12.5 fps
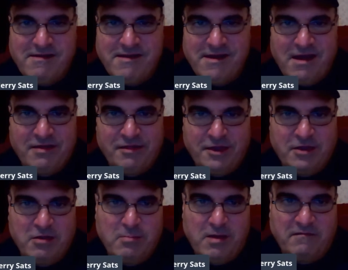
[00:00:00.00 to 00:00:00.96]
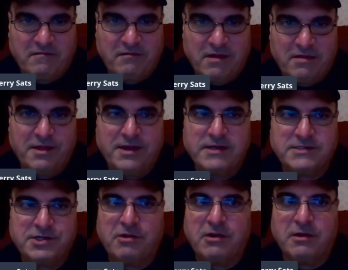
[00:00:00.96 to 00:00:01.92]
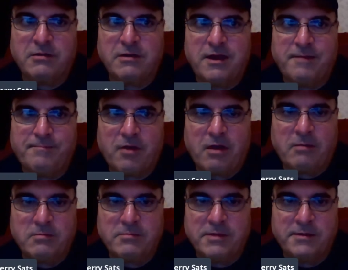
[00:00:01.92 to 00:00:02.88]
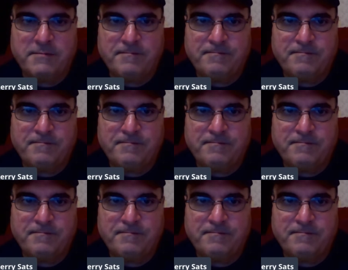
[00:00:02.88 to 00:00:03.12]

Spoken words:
Yeah, I think you're buffering. I think it's your internet, probably.